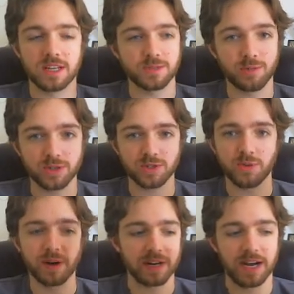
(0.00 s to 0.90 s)
this
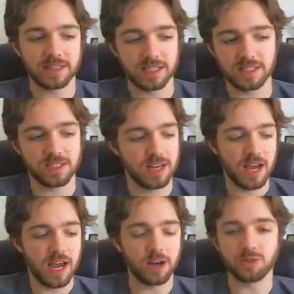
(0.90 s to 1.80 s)
bookstore where I got these,
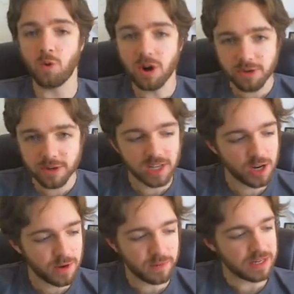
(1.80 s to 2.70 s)
I was wandering
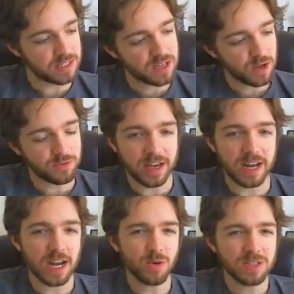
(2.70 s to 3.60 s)
there by myself,
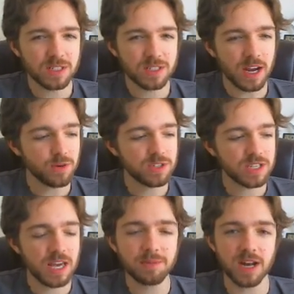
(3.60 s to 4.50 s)
and I always
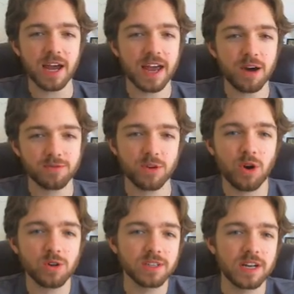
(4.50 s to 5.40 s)
kept an eye out for
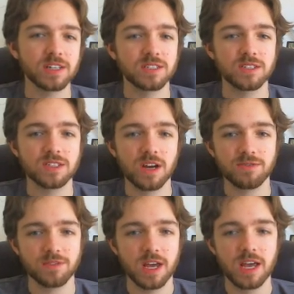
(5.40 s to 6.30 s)
Harlan Ellison
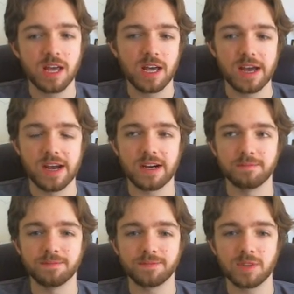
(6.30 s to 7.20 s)
stuff.
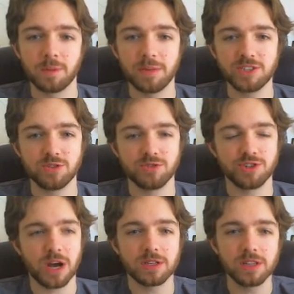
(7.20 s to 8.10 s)
The Beast Who
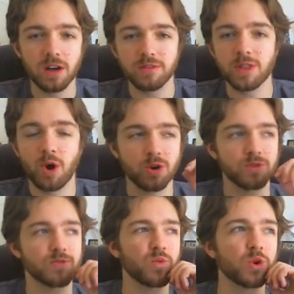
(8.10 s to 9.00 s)
Shouted Love at the
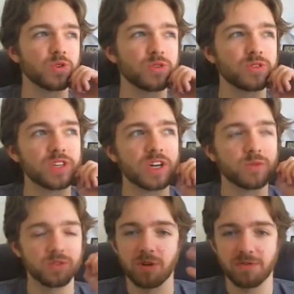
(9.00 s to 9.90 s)
Heart of the World
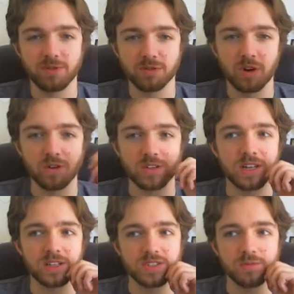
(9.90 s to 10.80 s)
was my first Harlan
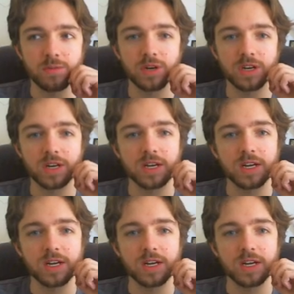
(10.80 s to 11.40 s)
Ellison book,